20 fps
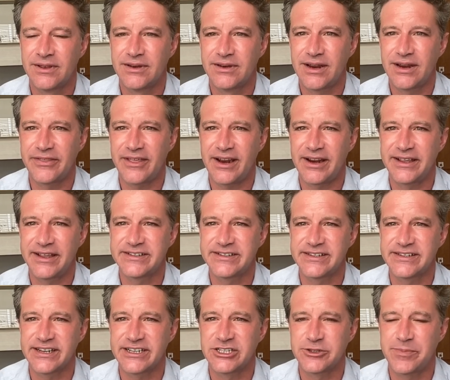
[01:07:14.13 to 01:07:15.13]
Natalia
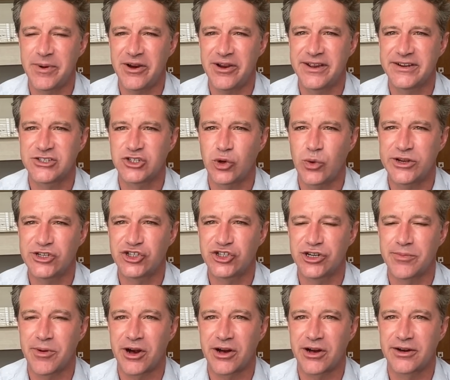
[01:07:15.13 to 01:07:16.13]
says experience
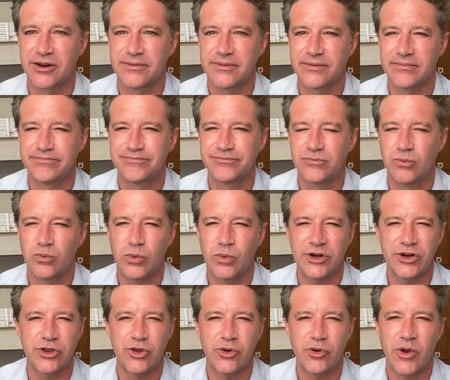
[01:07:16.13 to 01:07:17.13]
question mark. What
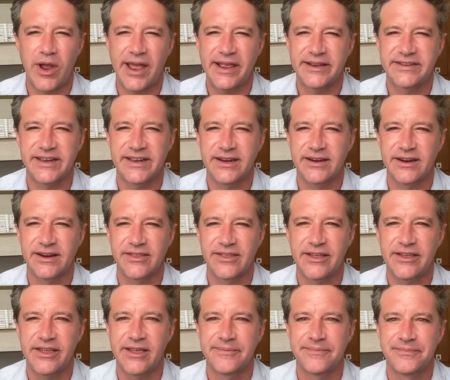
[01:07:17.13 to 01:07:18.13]
are you asking,
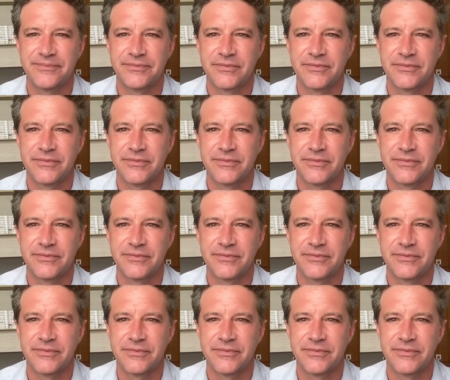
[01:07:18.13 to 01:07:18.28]
Natalia?